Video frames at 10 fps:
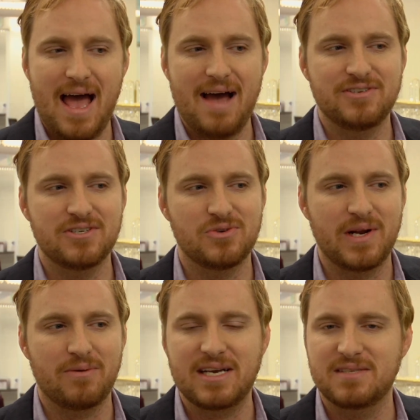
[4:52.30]
After
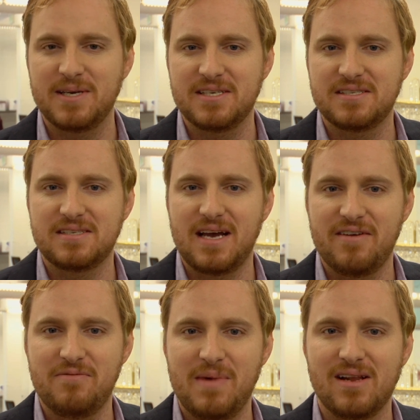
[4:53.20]
joining Rackspace,
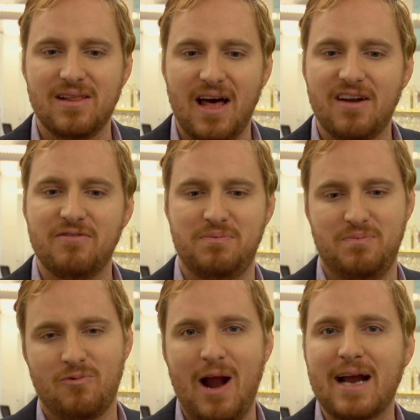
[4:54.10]
I've met a lot of
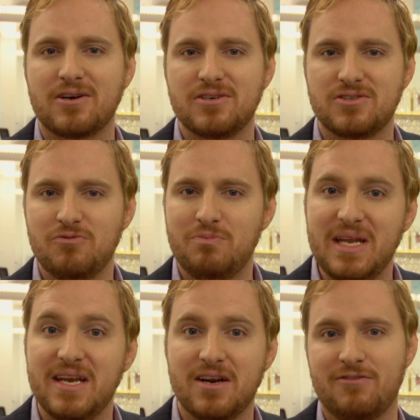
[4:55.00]
Rackers who've
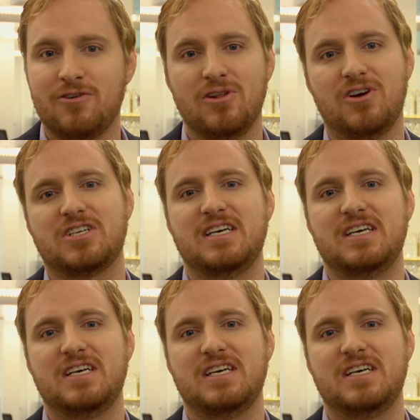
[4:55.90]
been here for a long